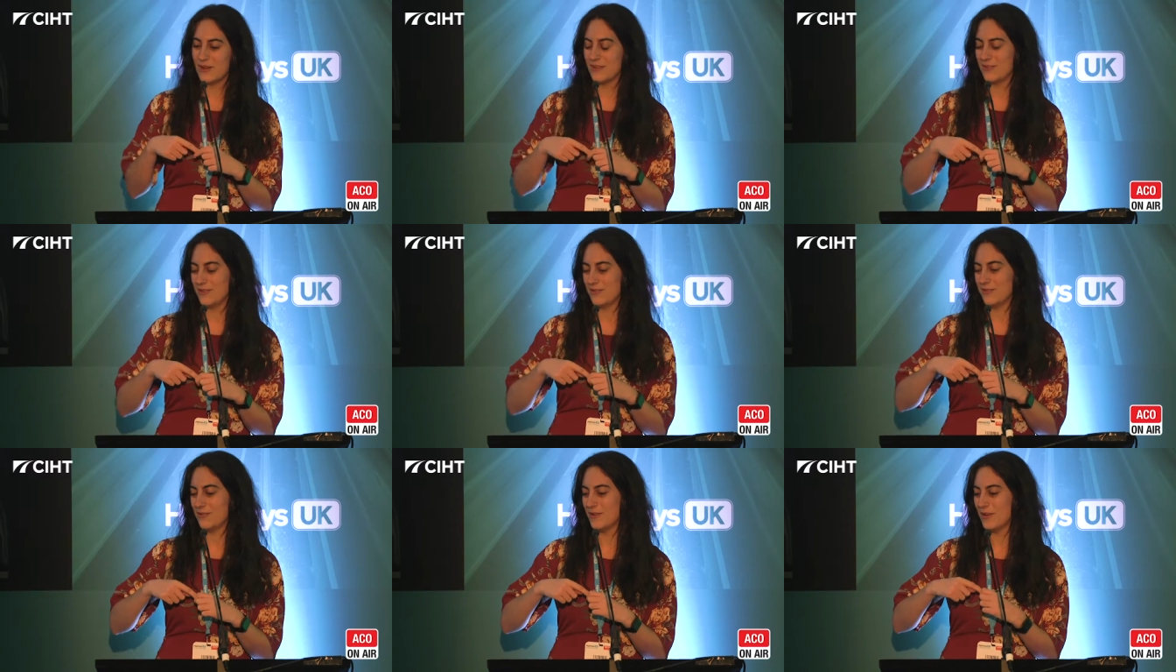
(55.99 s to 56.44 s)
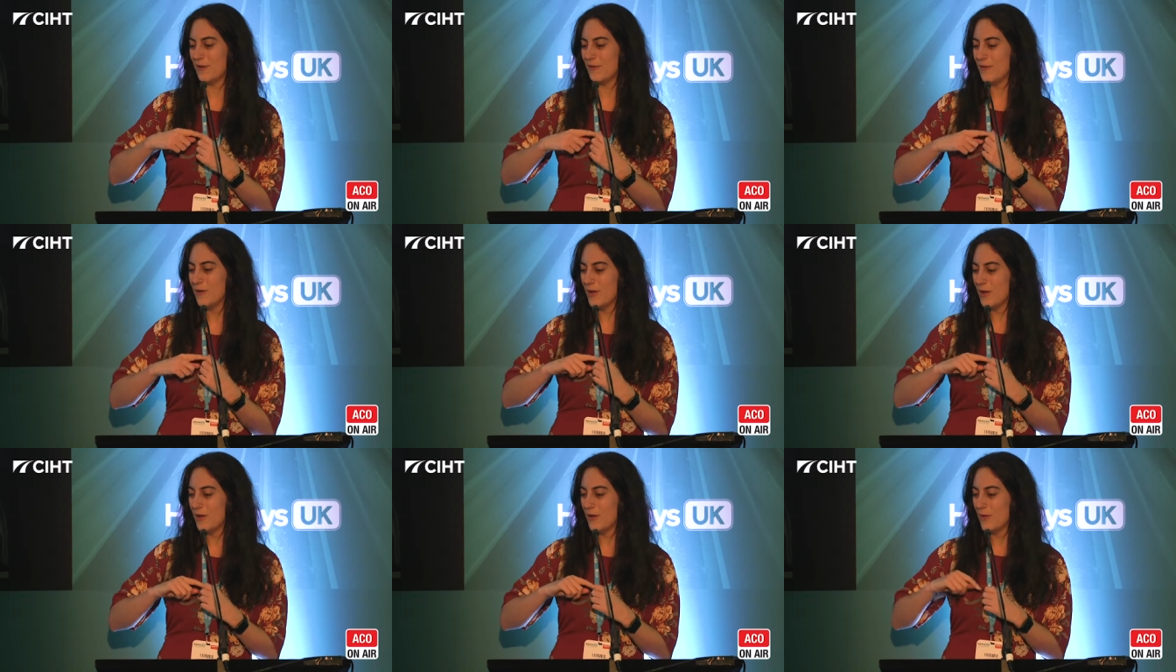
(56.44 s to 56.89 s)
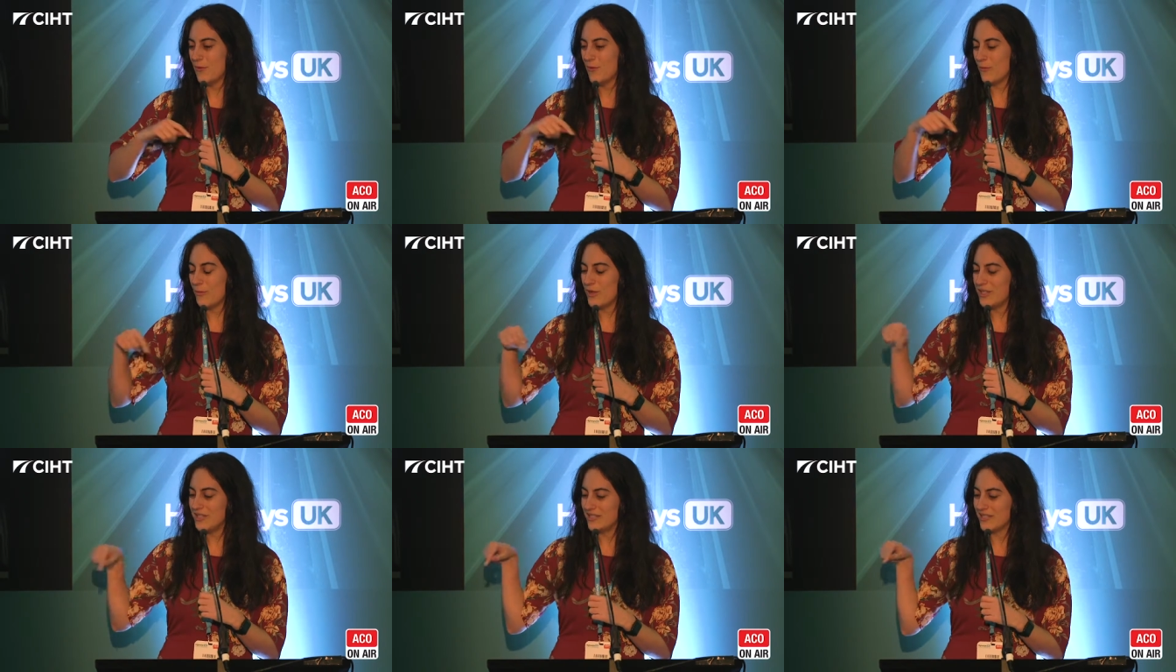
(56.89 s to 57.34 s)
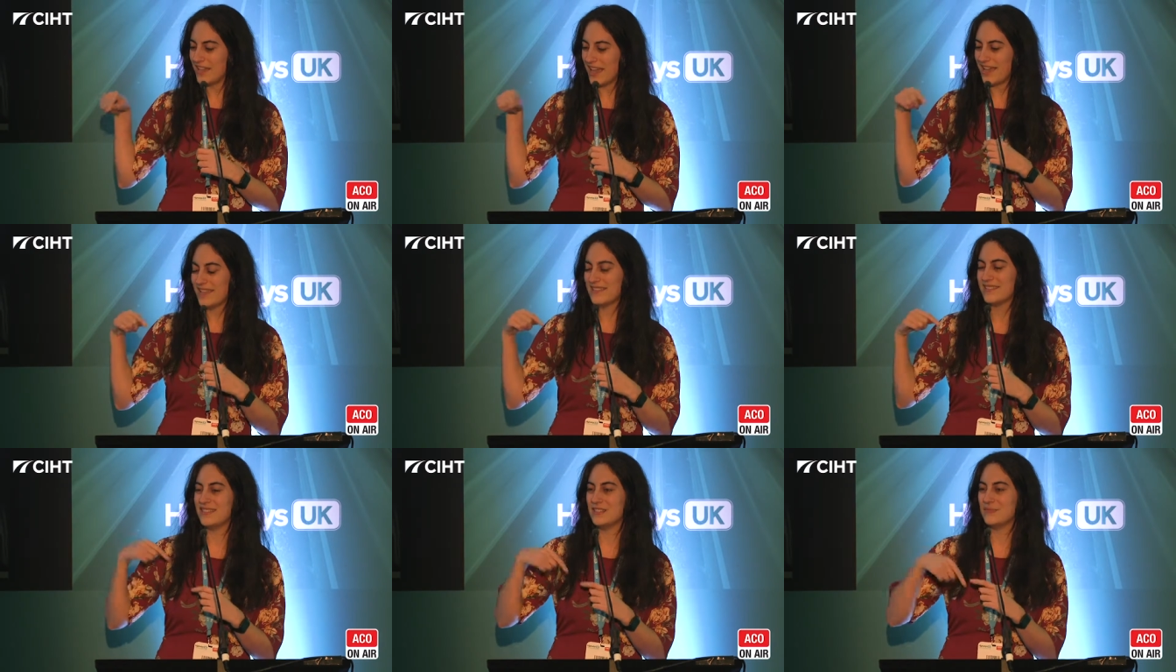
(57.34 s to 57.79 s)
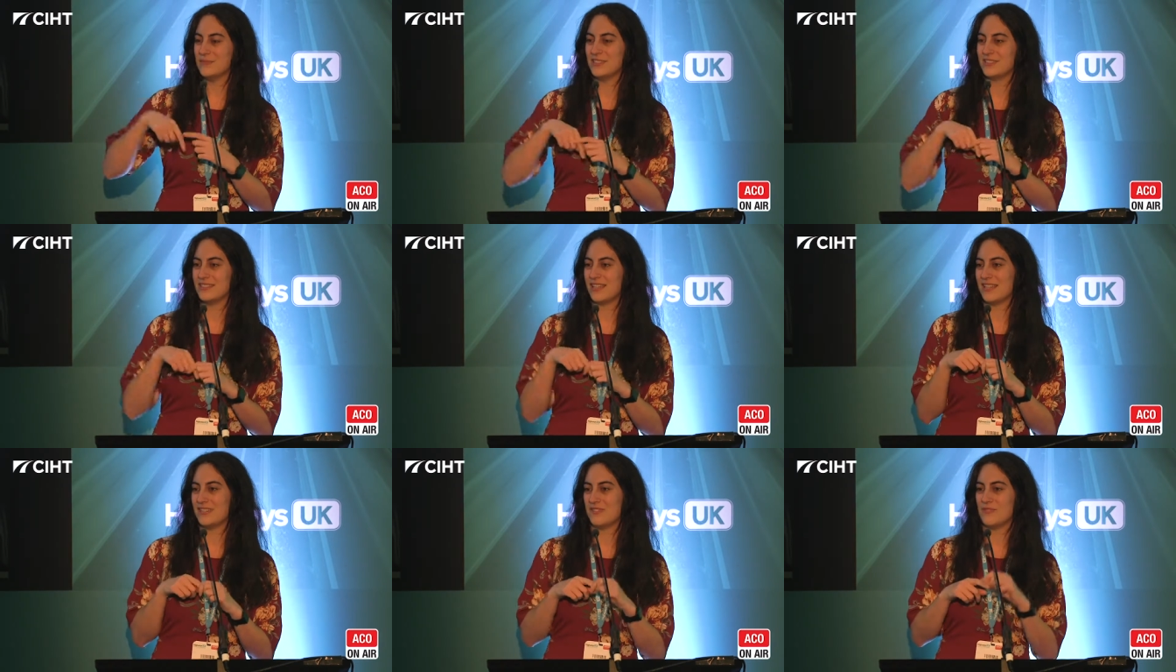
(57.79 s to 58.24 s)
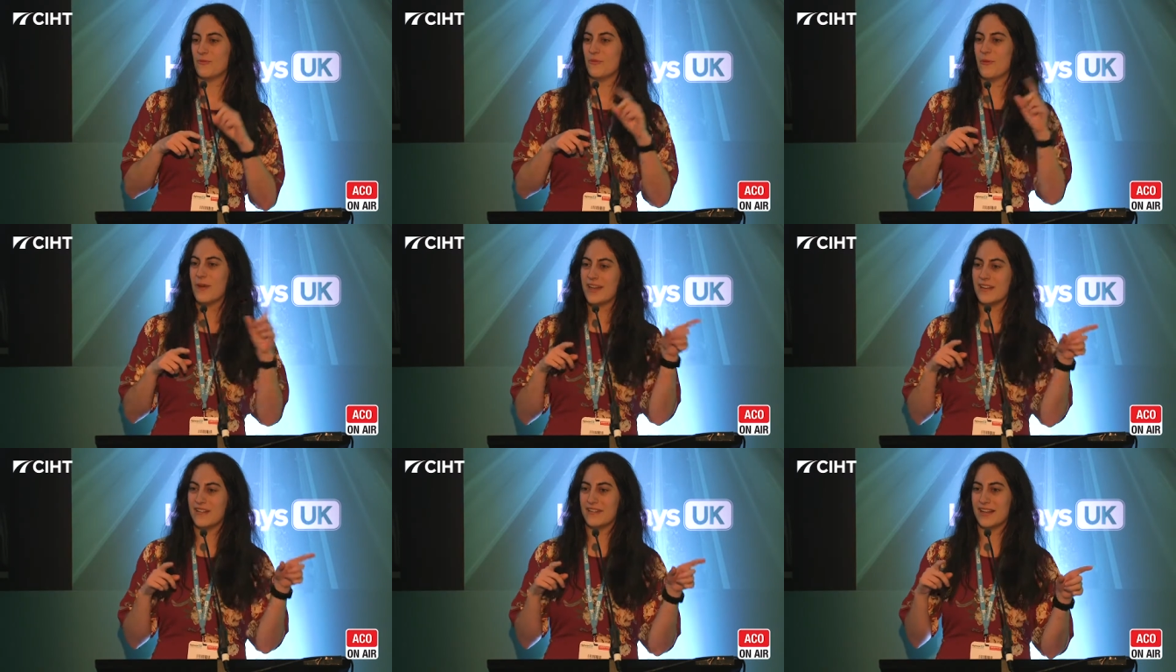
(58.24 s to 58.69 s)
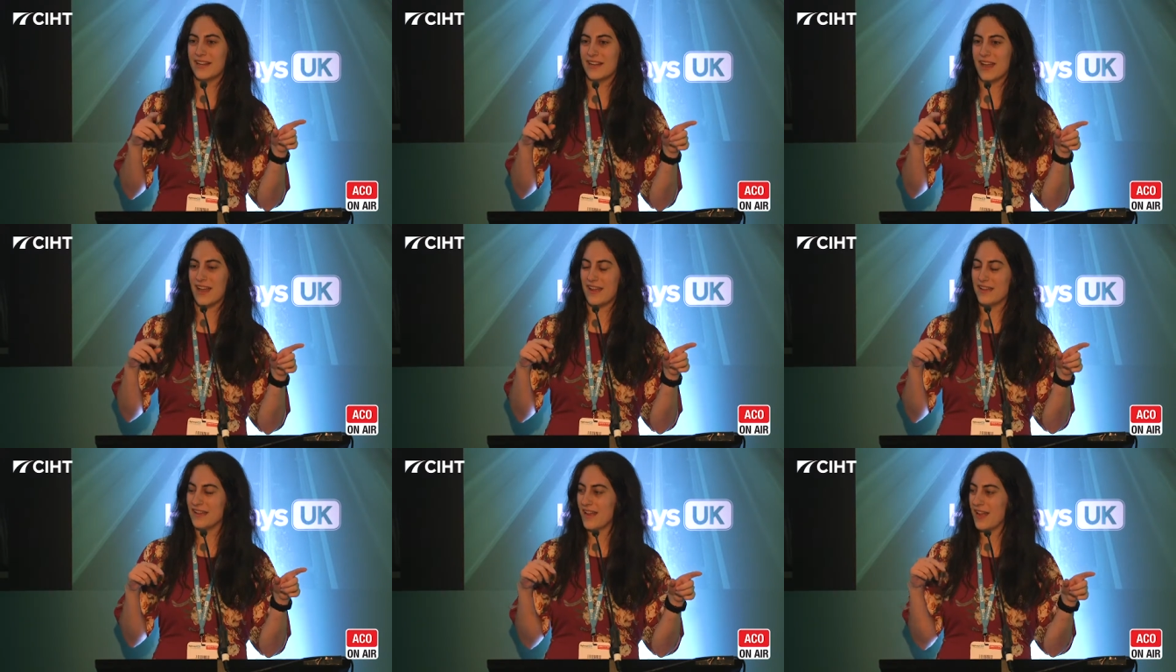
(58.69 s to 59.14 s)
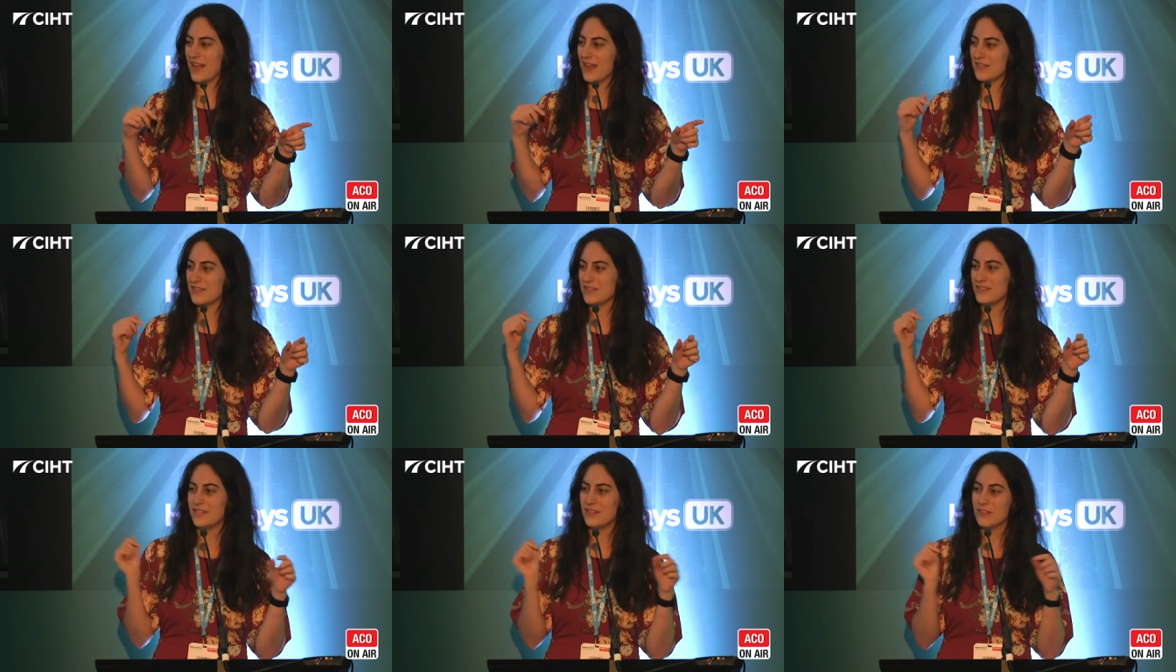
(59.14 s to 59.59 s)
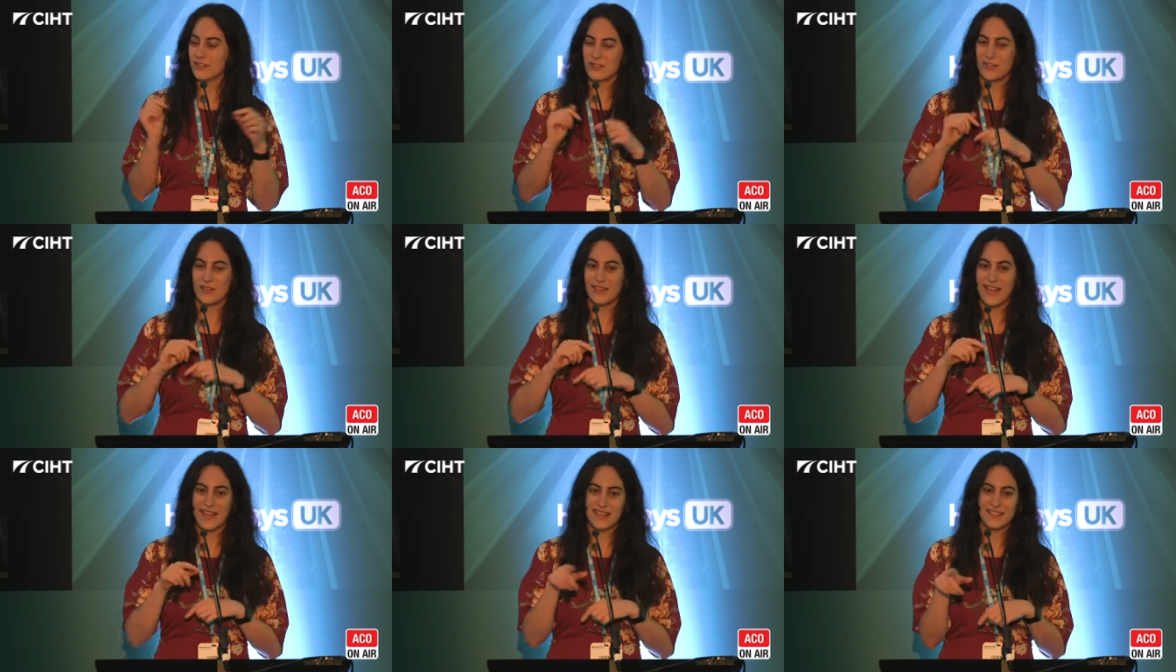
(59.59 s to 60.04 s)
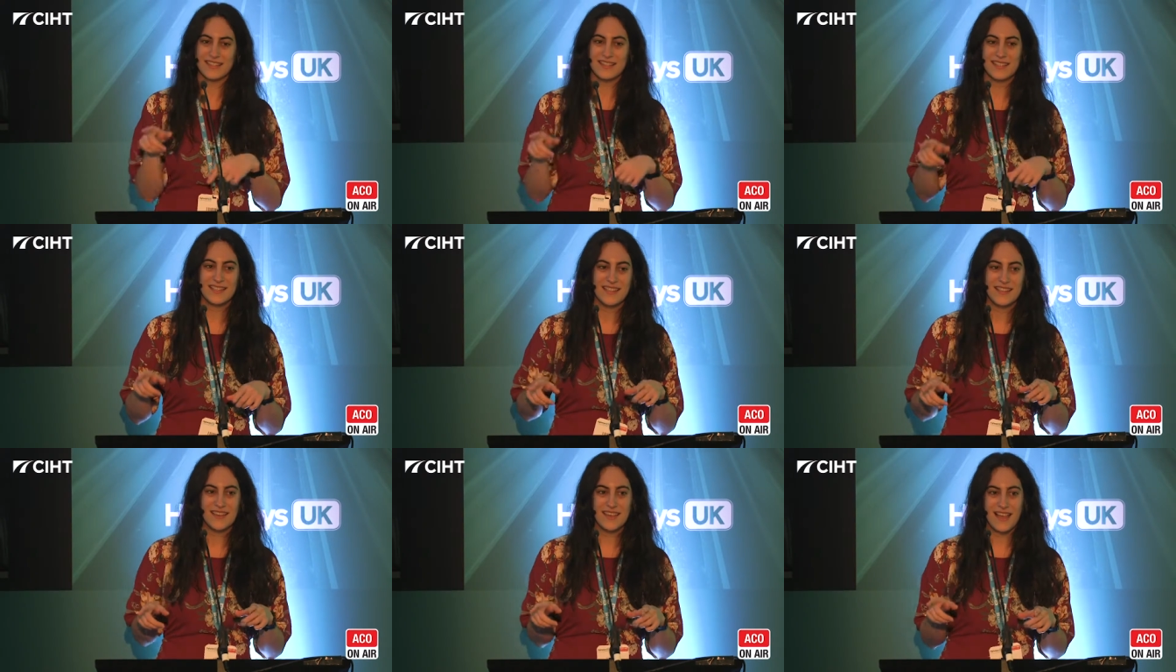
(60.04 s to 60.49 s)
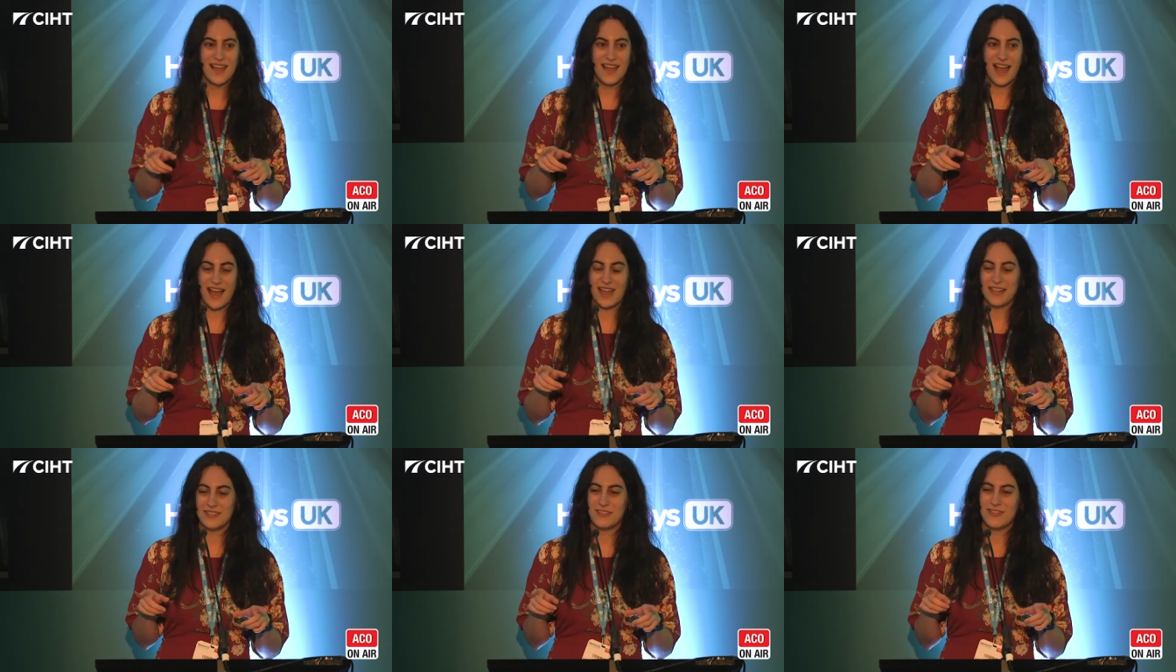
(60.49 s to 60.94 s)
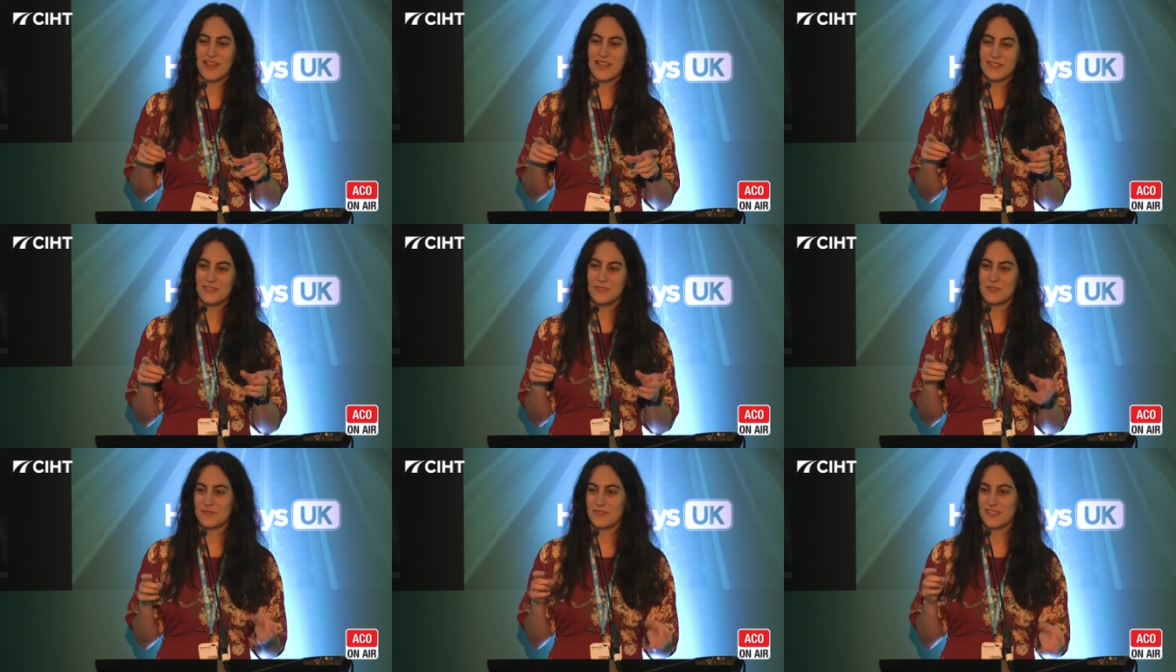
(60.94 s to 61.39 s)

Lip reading: How do you know which exit will take you where, and how does it all connect? So that sort